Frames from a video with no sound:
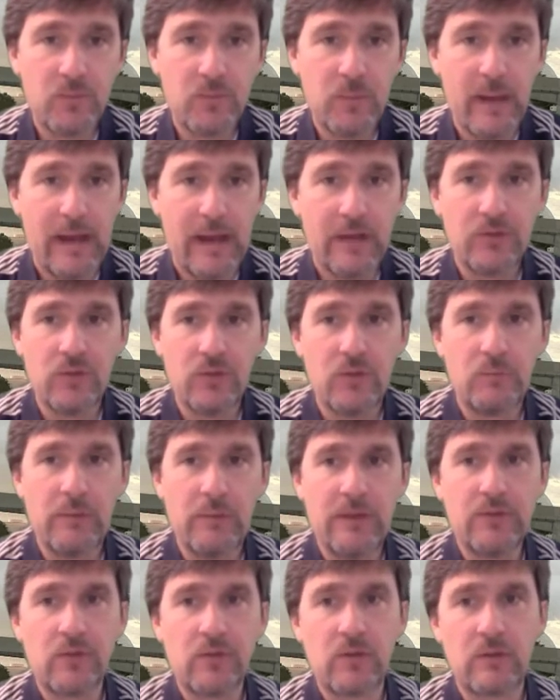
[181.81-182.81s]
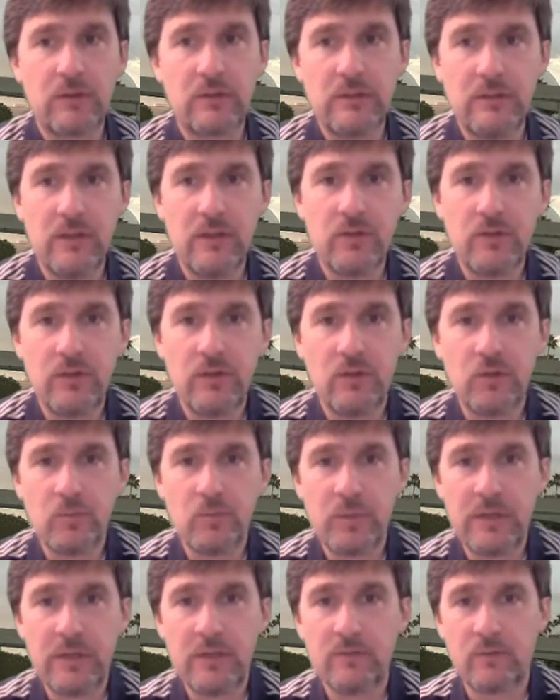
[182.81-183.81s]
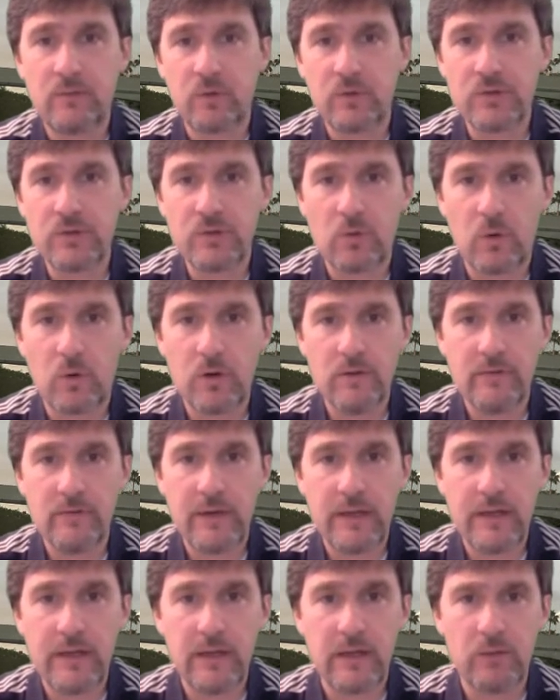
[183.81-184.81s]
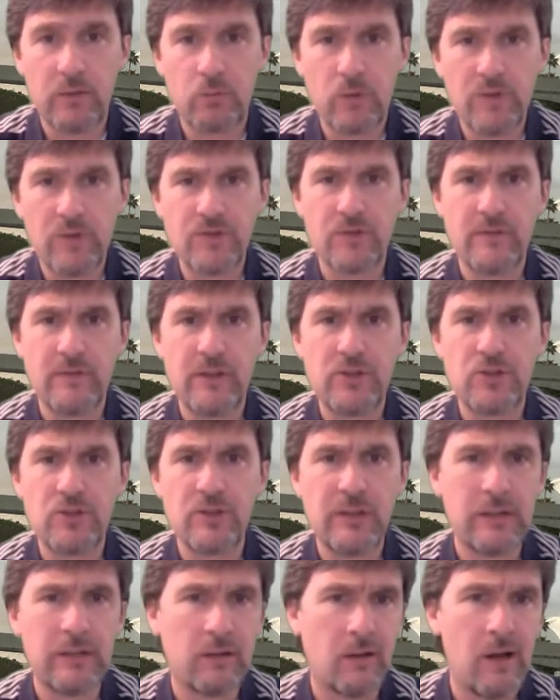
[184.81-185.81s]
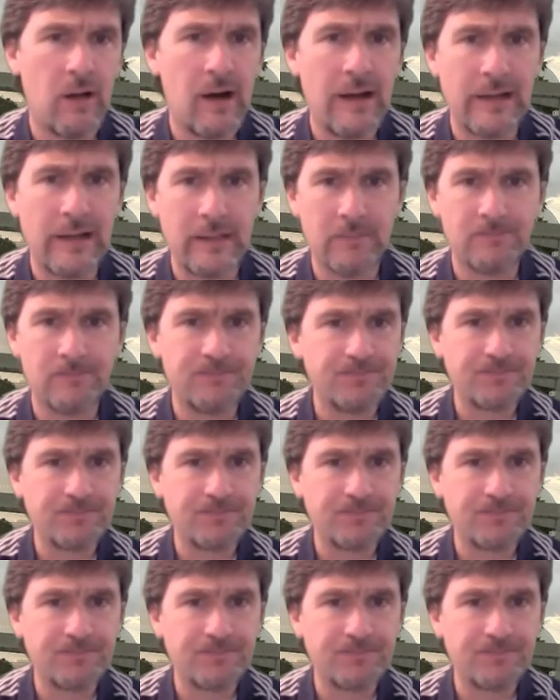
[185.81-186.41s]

pass is basically Disney speak for sort of a reservation in line,